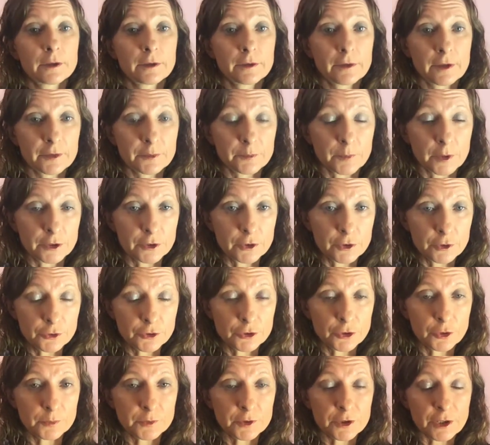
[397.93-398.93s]
There's my
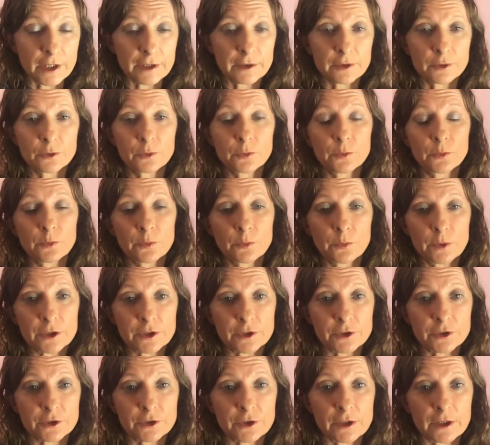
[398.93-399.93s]
YouTube channel,
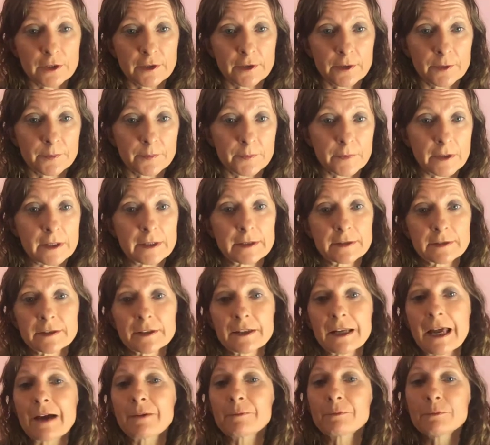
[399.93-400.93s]
which is
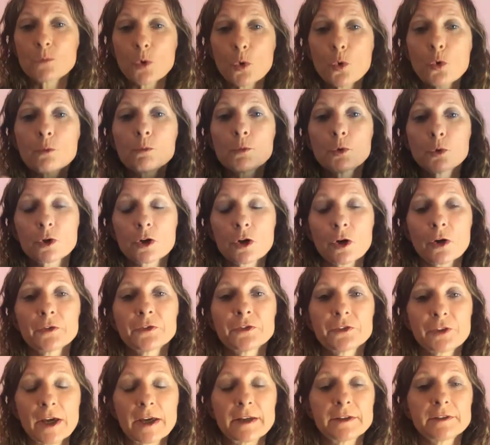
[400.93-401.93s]
going to have more and more
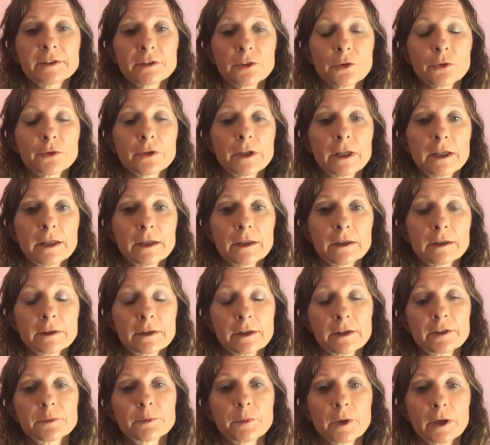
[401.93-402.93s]
content on it.
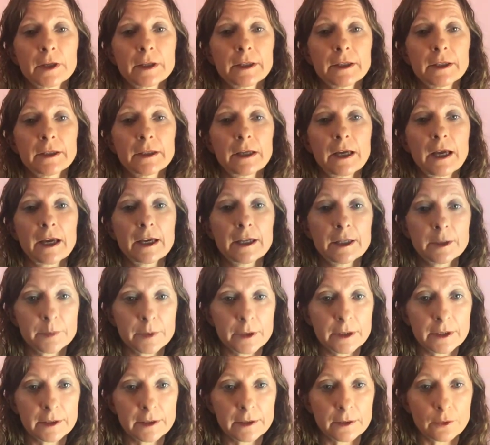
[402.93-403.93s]
There's my
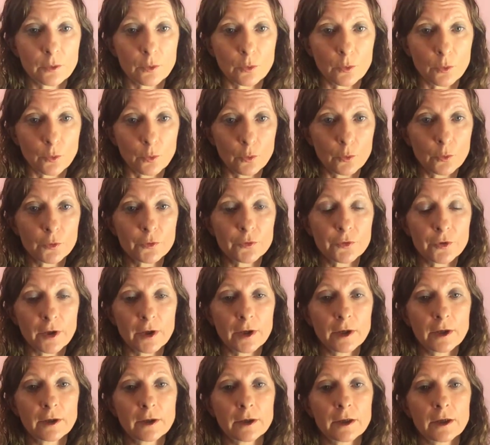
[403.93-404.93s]
AB
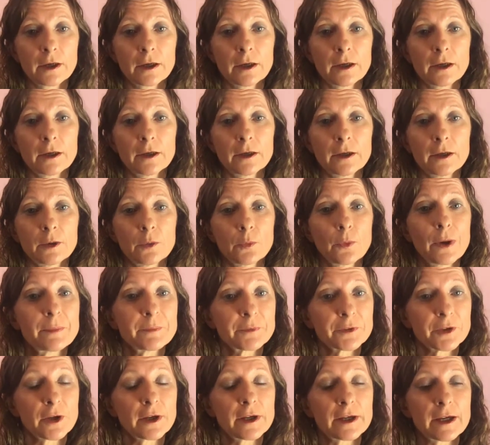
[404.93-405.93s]
Author
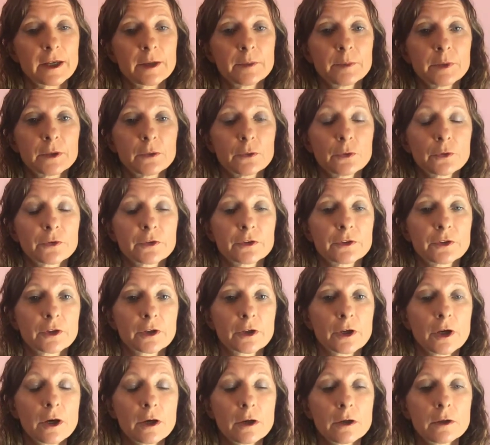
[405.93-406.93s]
website,
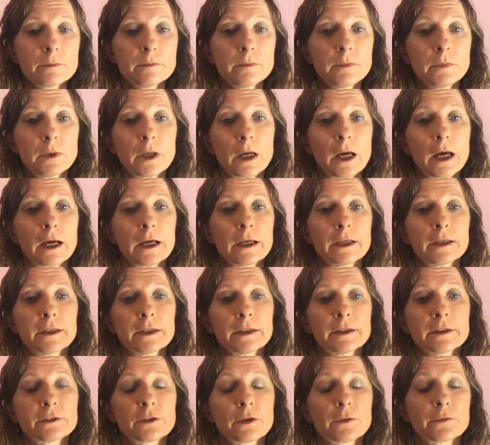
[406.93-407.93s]
abauthor.com,
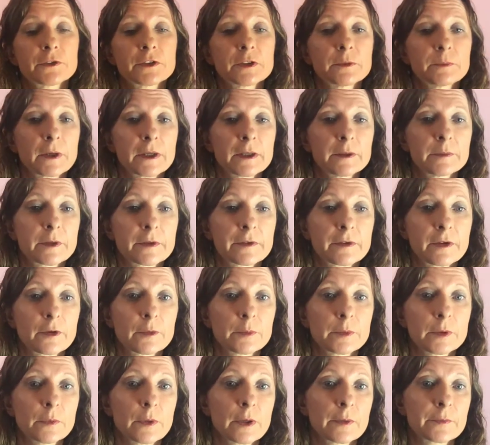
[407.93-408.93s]
and obviously my
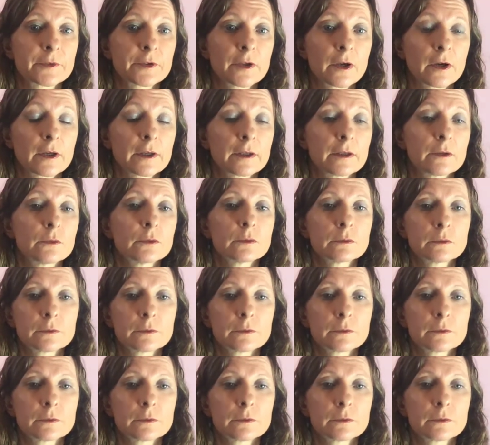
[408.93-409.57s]
hypnotherapy website.